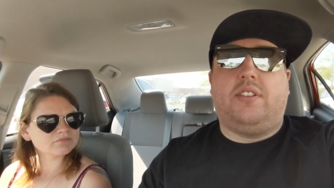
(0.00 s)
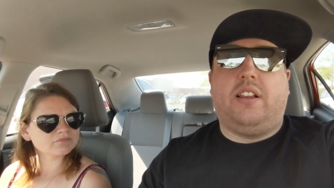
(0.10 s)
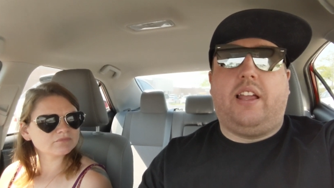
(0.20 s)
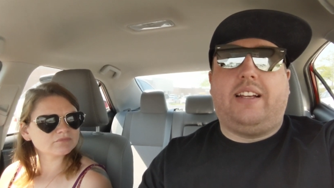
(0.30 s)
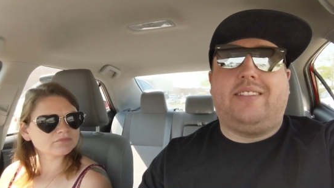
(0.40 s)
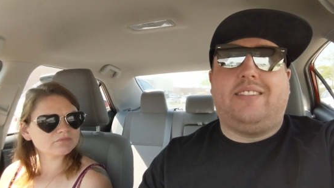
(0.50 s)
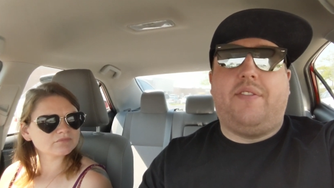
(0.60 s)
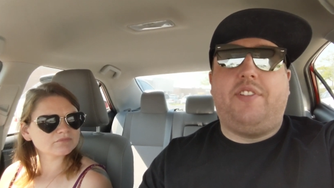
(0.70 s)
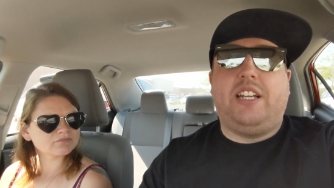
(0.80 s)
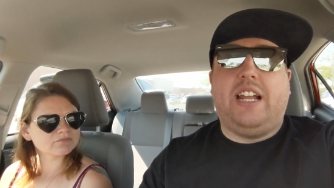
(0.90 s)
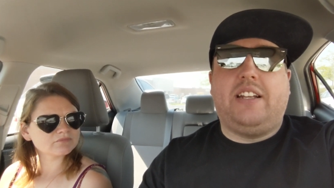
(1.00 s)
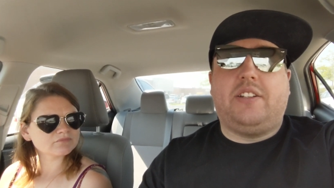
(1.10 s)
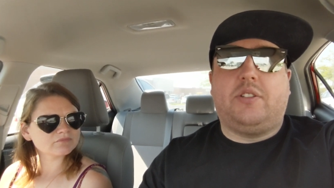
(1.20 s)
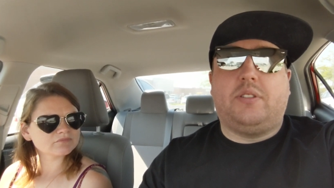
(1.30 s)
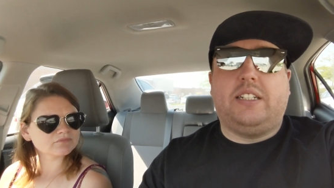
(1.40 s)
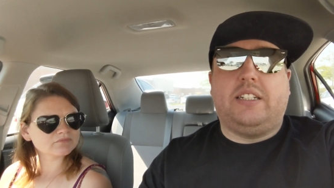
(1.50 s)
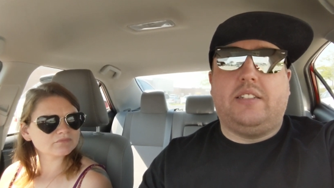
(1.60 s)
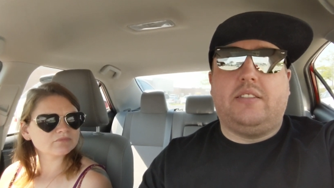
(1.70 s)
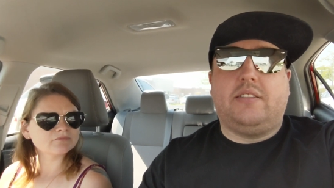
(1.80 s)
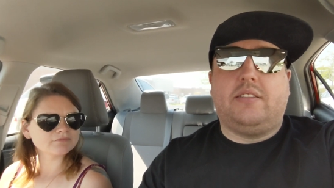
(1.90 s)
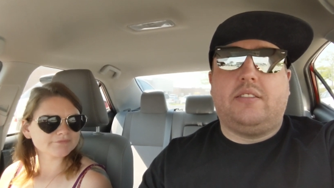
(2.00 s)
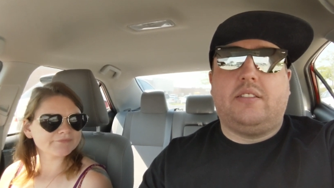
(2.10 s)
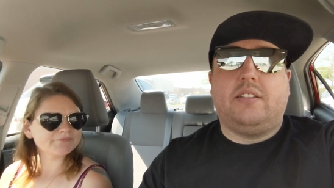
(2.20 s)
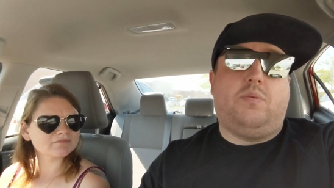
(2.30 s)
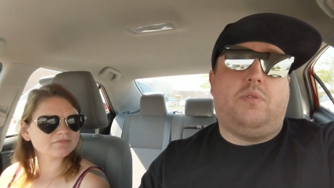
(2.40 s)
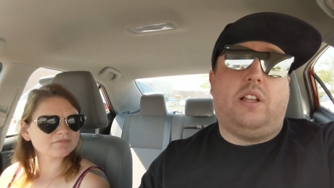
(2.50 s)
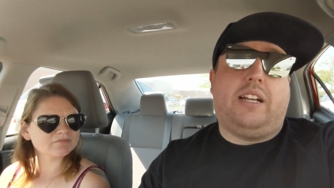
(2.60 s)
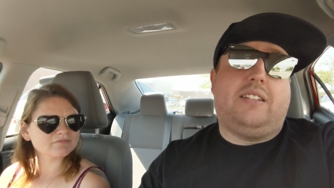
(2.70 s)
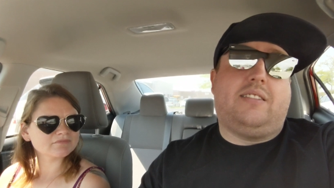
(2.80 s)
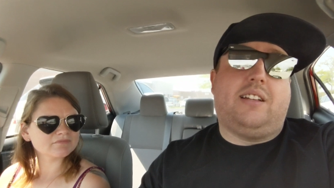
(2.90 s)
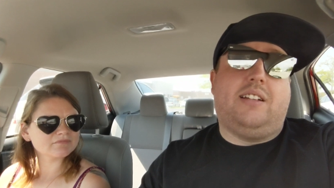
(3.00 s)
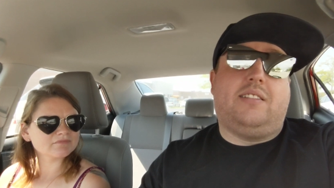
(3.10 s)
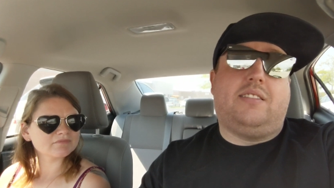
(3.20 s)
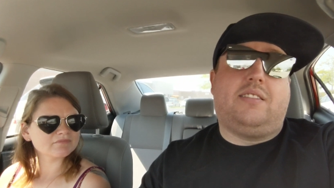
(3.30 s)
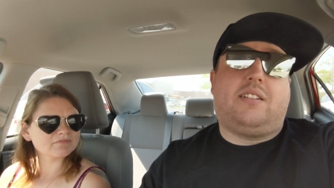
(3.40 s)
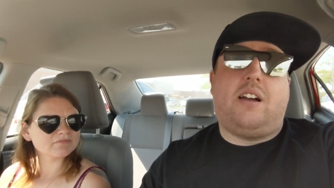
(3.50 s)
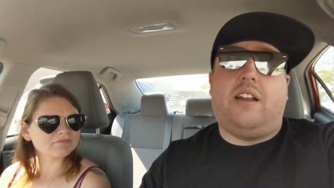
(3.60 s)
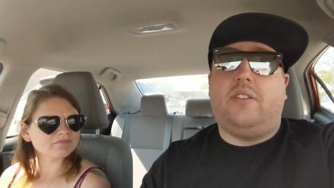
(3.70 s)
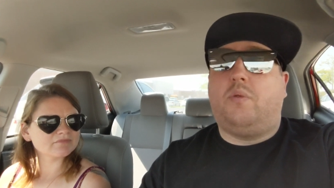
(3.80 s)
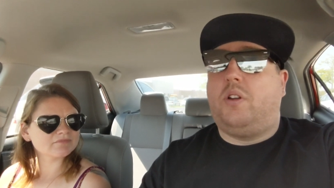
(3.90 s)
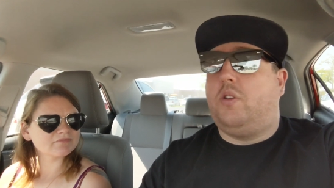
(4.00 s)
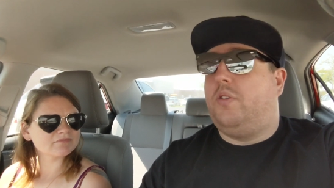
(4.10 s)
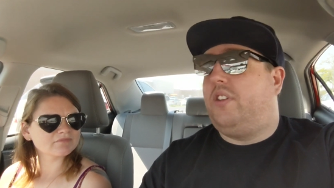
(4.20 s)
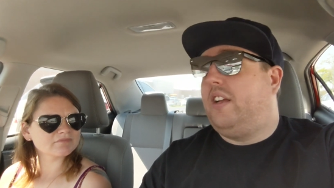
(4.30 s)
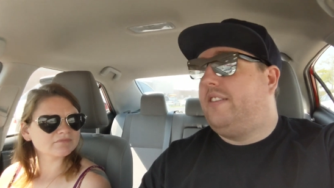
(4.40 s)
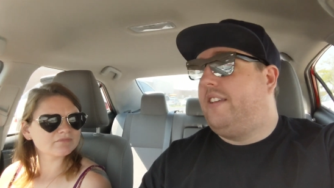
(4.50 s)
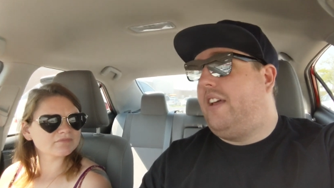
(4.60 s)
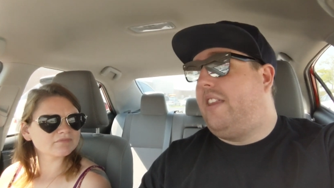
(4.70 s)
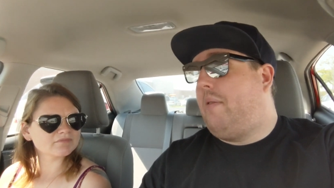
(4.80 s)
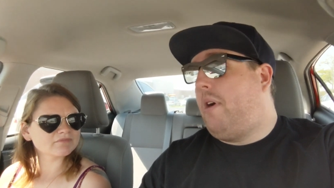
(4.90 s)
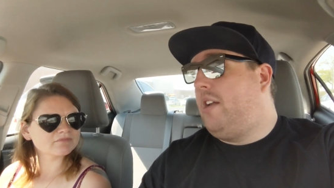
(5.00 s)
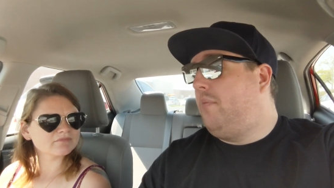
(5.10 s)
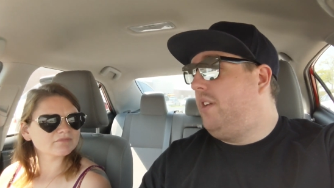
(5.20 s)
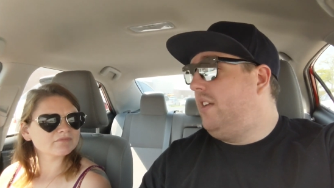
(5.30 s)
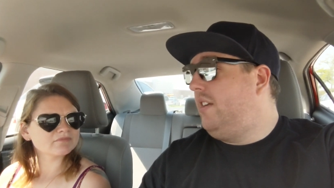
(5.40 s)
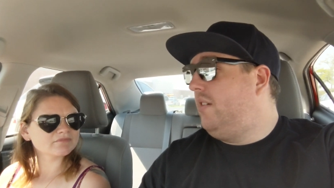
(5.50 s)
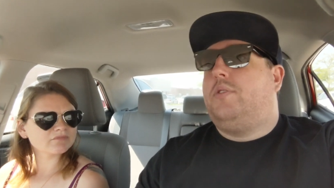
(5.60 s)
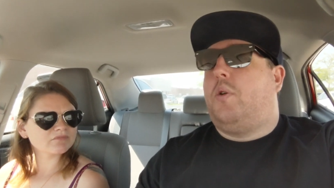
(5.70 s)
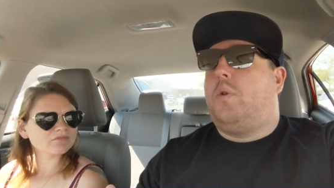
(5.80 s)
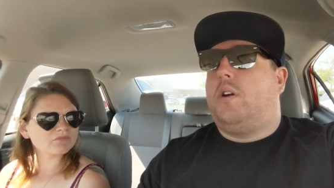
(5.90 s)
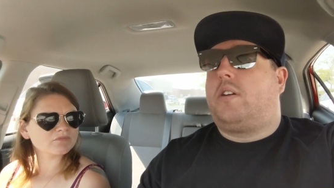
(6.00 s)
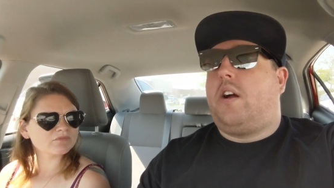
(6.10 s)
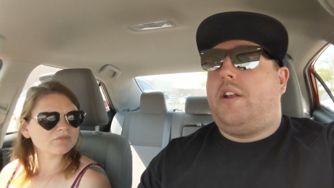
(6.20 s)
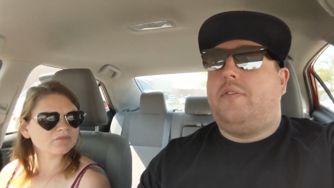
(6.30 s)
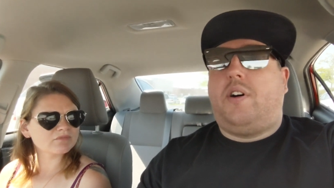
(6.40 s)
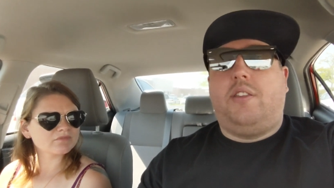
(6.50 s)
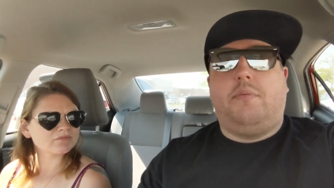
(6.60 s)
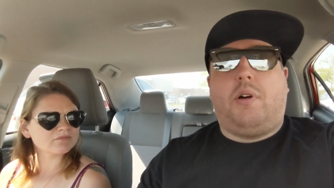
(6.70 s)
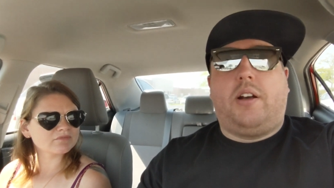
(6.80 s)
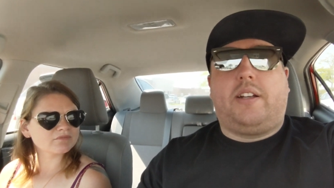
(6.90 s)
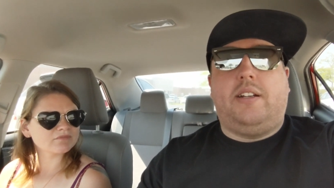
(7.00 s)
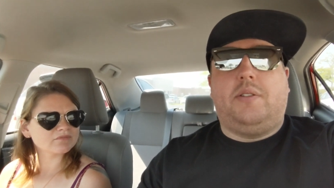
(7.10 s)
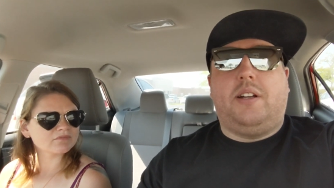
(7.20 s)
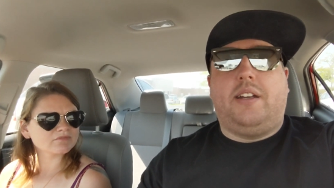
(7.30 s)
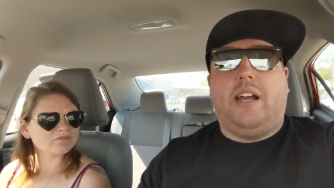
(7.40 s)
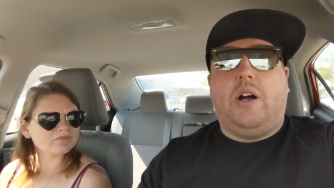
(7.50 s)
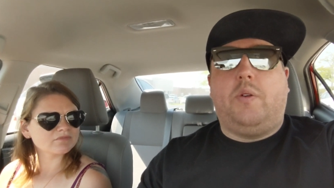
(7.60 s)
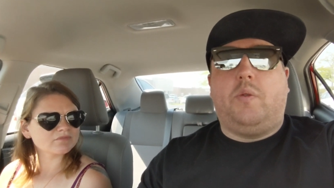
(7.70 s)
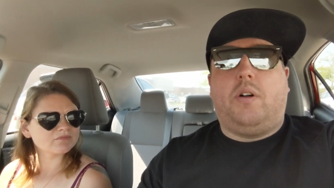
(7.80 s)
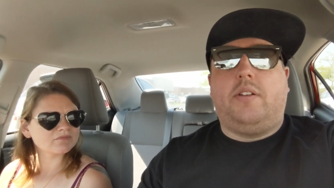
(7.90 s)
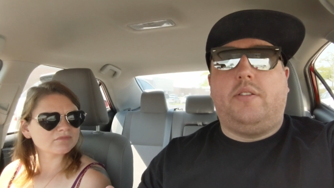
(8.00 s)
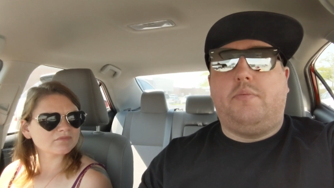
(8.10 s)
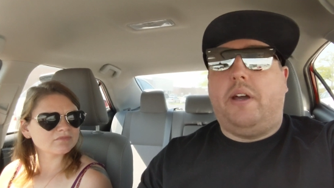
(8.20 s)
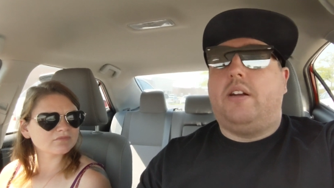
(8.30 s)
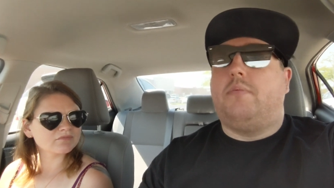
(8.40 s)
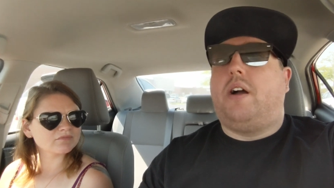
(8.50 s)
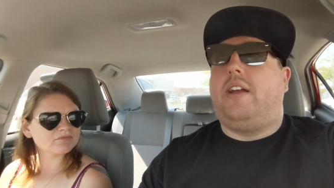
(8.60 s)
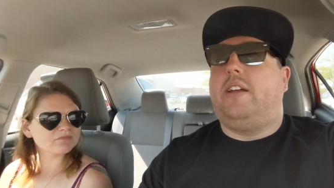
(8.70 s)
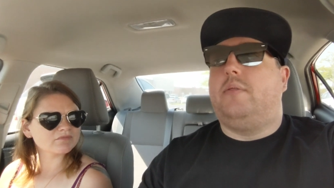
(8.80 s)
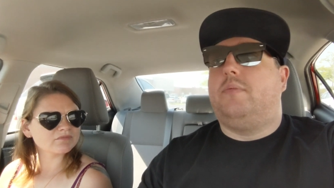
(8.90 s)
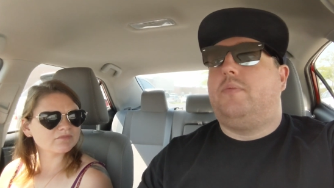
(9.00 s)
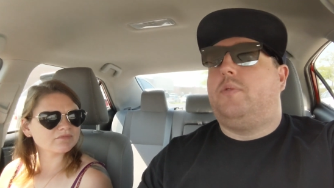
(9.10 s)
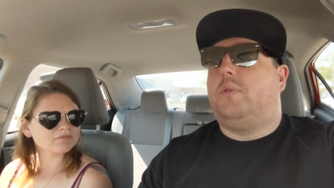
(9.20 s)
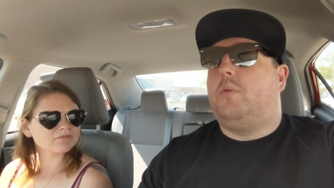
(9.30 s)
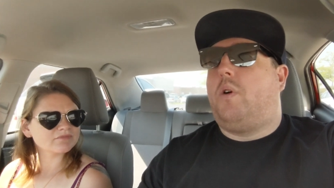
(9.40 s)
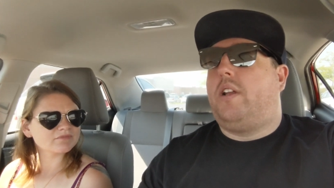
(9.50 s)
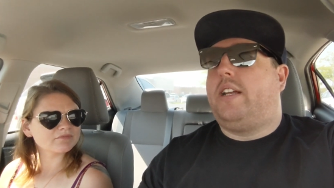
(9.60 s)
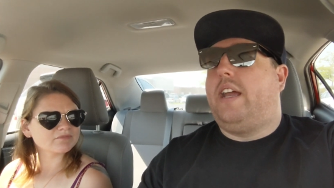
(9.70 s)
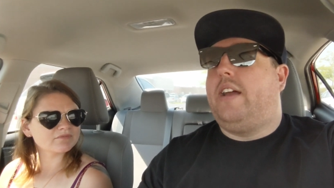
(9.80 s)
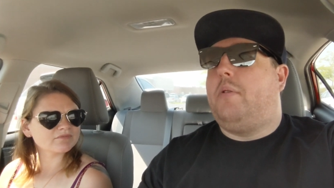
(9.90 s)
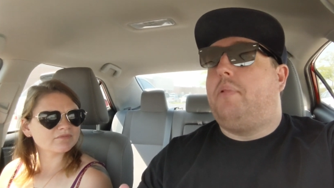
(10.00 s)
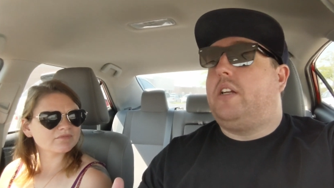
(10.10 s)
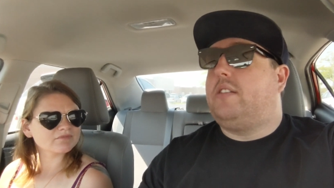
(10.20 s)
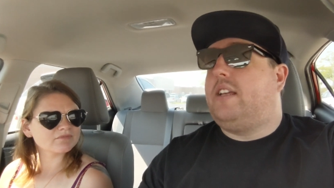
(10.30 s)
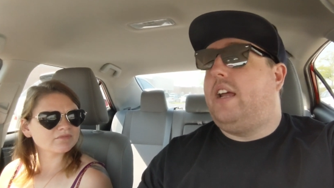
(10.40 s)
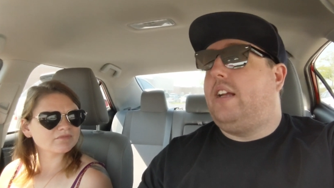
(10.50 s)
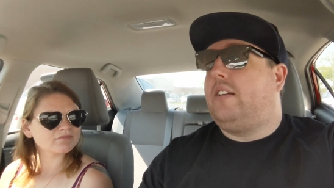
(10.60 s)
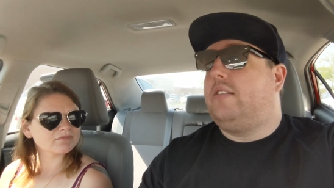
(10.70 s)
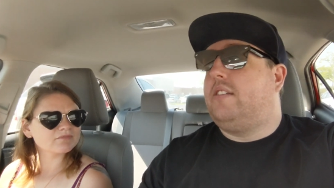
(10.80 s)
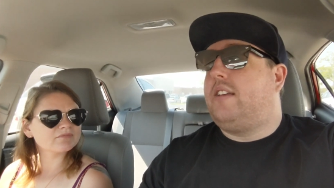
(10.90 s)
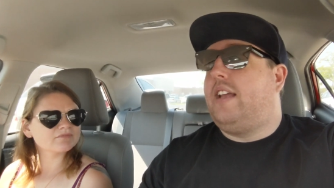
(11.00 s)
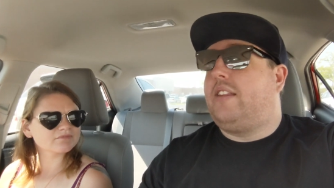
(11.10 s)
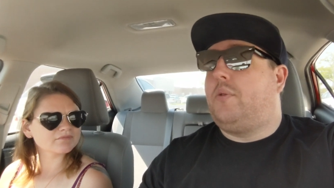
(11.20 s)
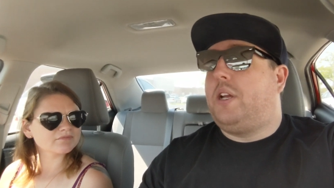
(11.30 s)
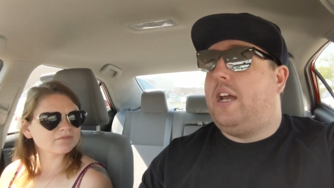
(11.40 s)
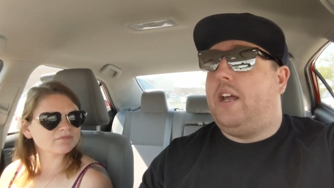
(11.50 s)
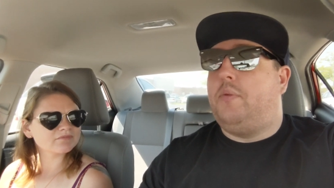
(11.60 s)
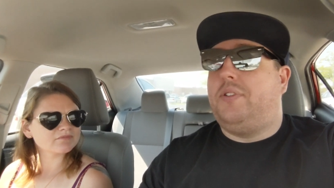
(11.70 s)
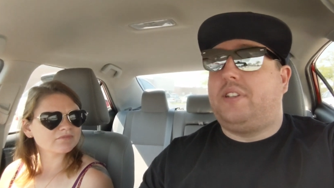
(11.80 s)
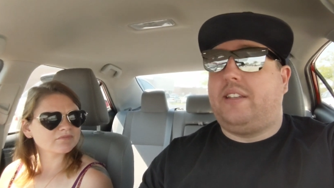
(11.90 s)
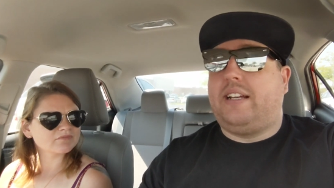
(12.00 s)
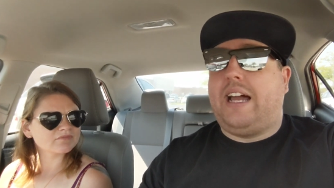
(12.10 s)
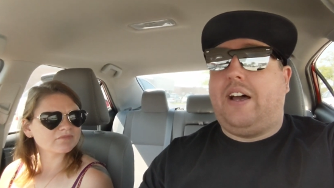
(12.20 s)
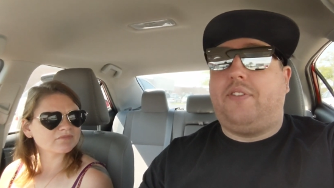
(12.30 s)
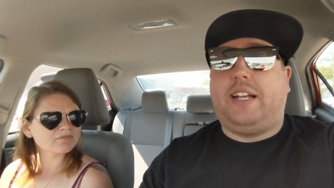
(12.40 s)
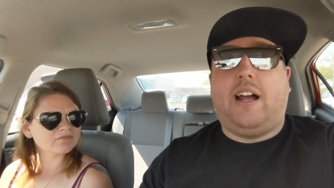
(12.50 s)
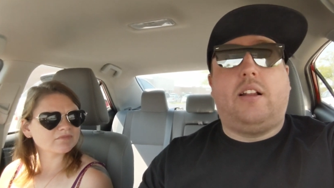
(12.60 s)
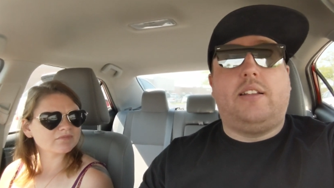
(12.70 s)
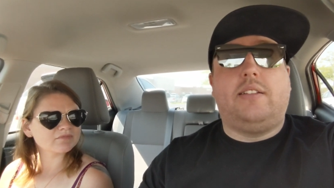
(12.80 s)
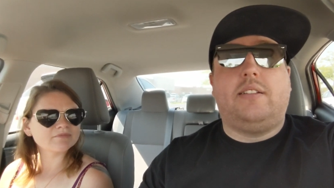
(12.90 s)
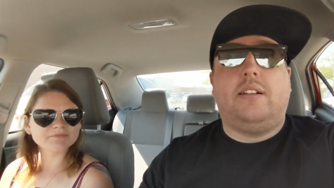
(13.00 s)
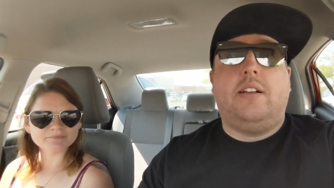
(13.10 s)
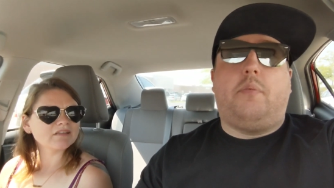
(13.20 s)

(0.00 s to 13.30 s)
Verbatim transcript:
Speaker 1: they like 78 degrees. Like it's it's kind of one of those things that that might have been it. So we're kind of on the market right now. We want to do better by him. We want to get a bigger tank because the tank that we had was I think half a gallon. Mm-hmm.